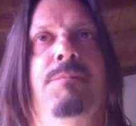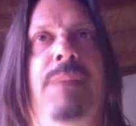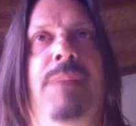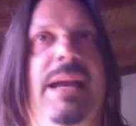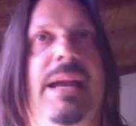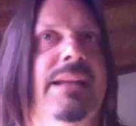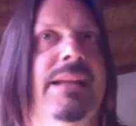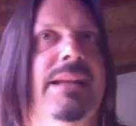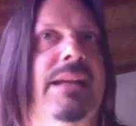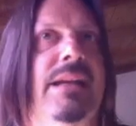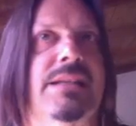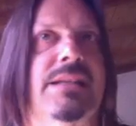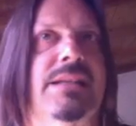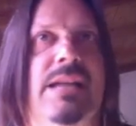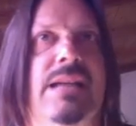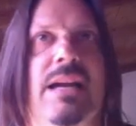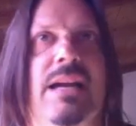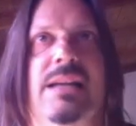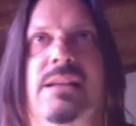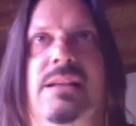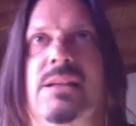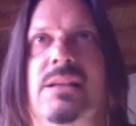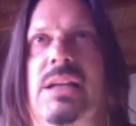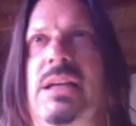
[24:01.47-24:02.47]
a band that got
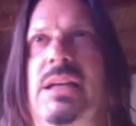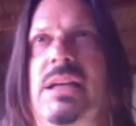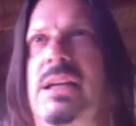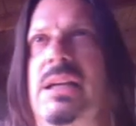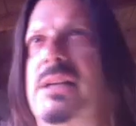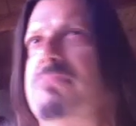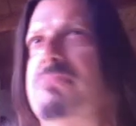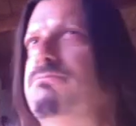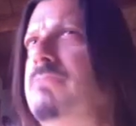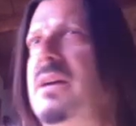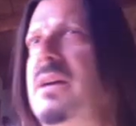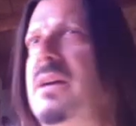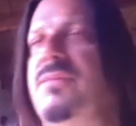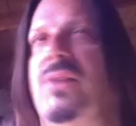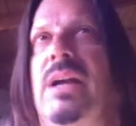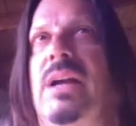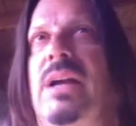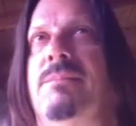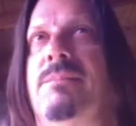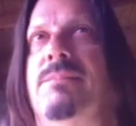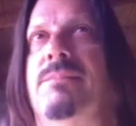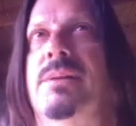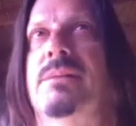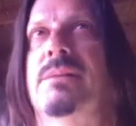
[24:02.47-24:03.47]
signed to I
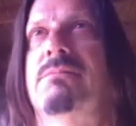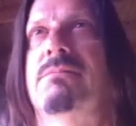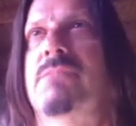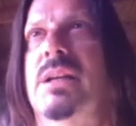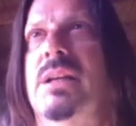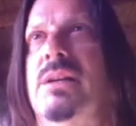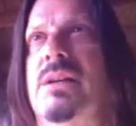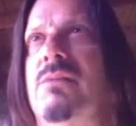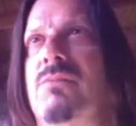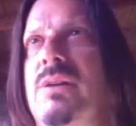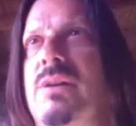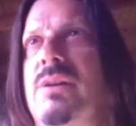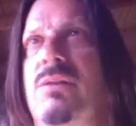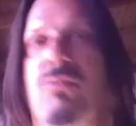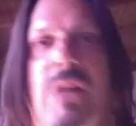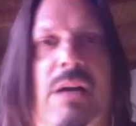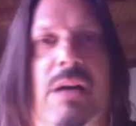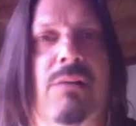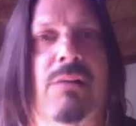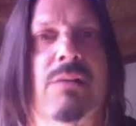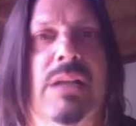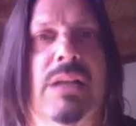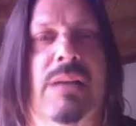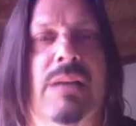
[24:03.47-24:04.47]
forget, but like a real
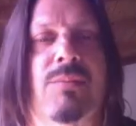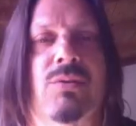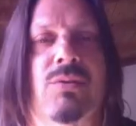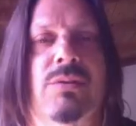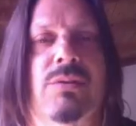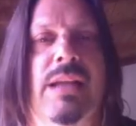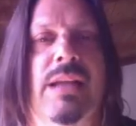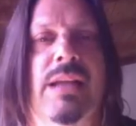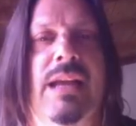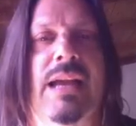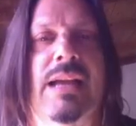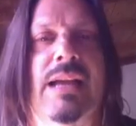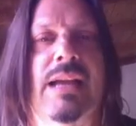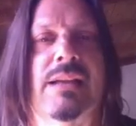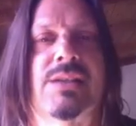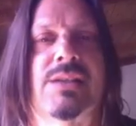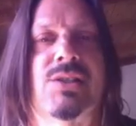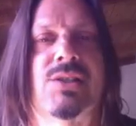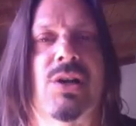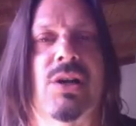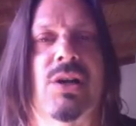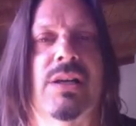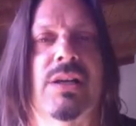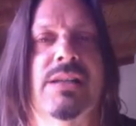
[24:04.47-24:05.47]
record label. And they had a
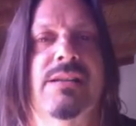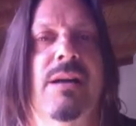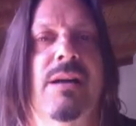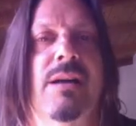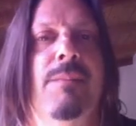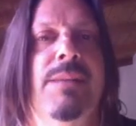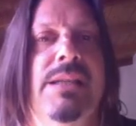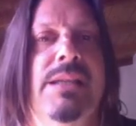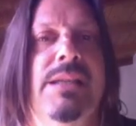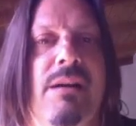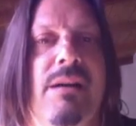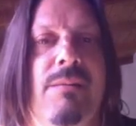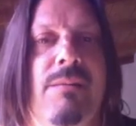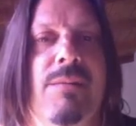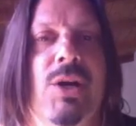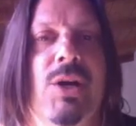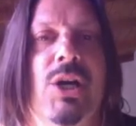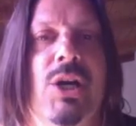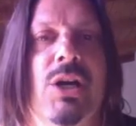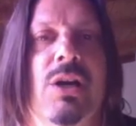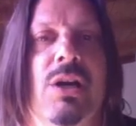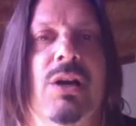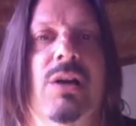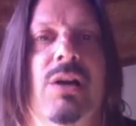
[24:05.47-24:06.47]
song in Dumb and
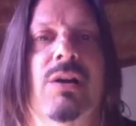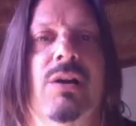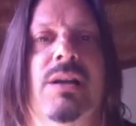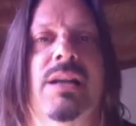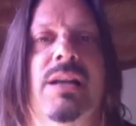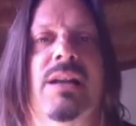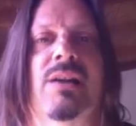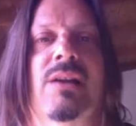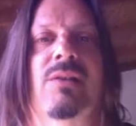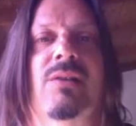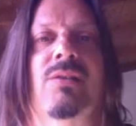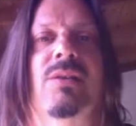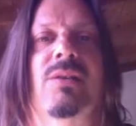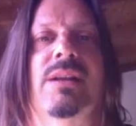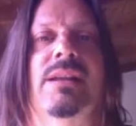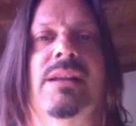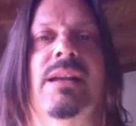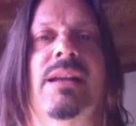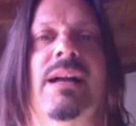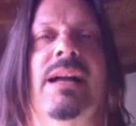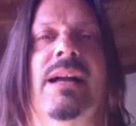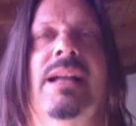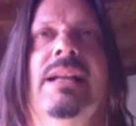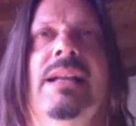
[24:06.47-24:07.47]
Dumber,
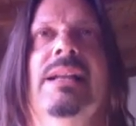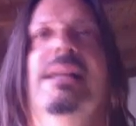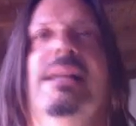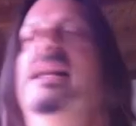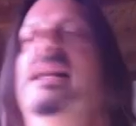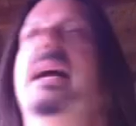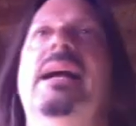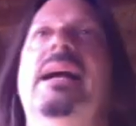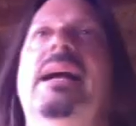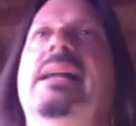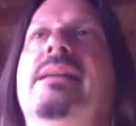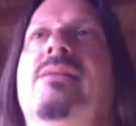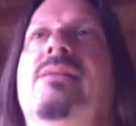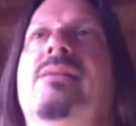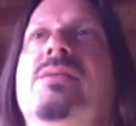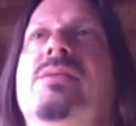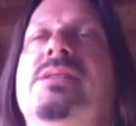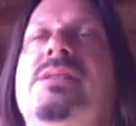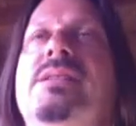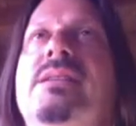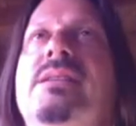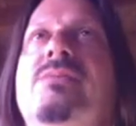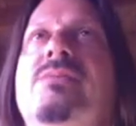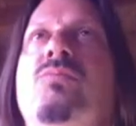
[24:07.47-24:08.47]
and
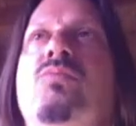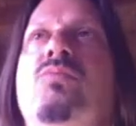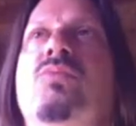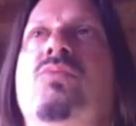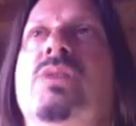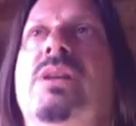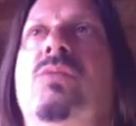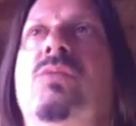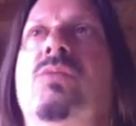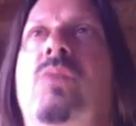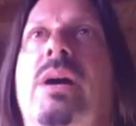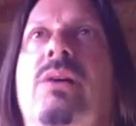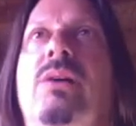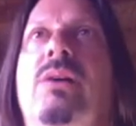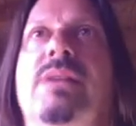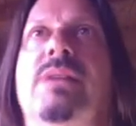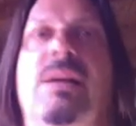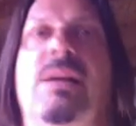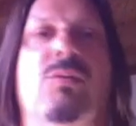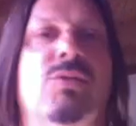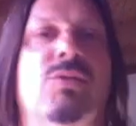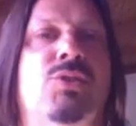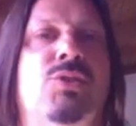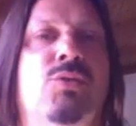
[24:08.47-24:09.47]
it did really well.
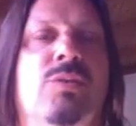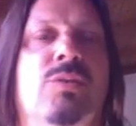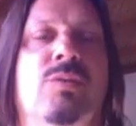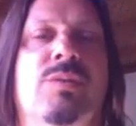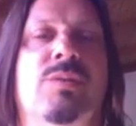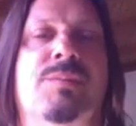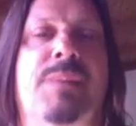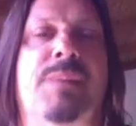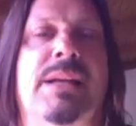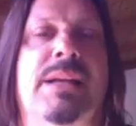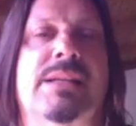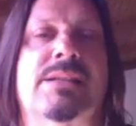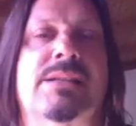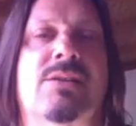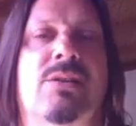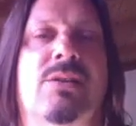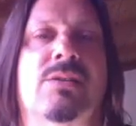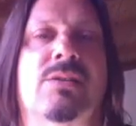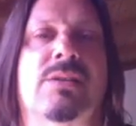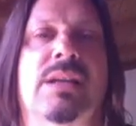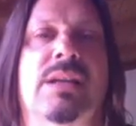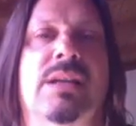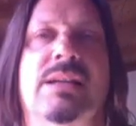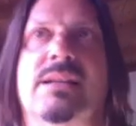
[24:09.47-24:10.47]
And they were touring with bands
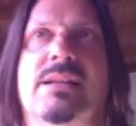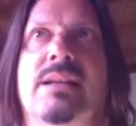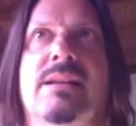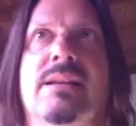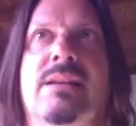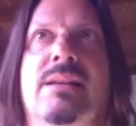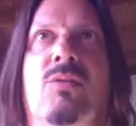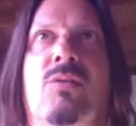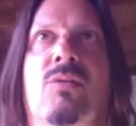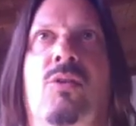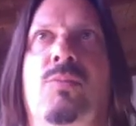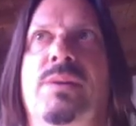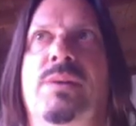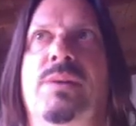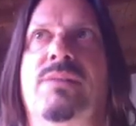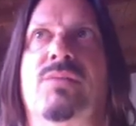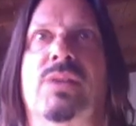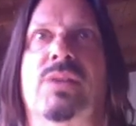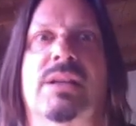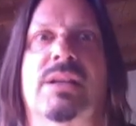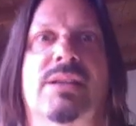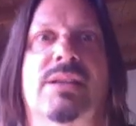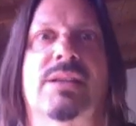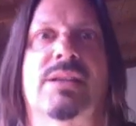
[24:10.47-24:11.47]
called they were opening
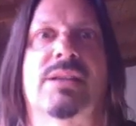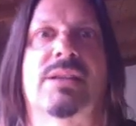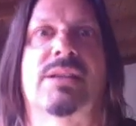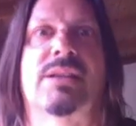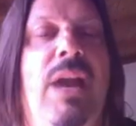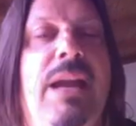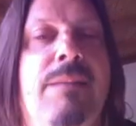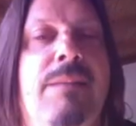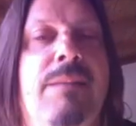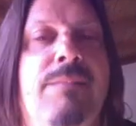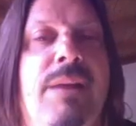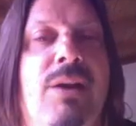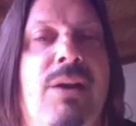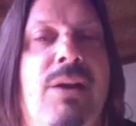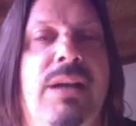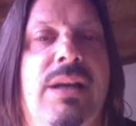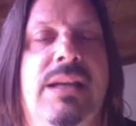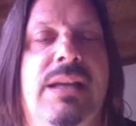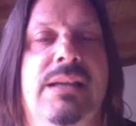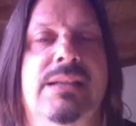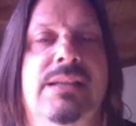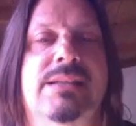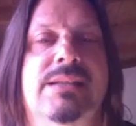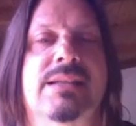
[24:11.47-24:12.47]
for like the
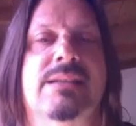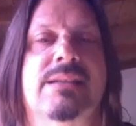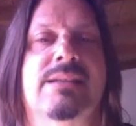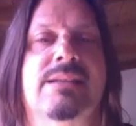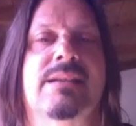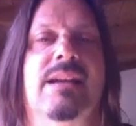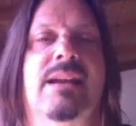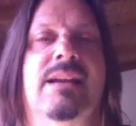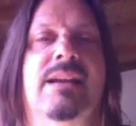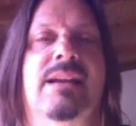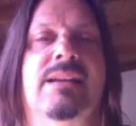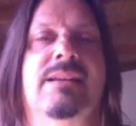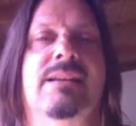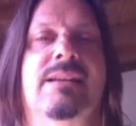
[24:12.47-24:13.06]
Cranberries and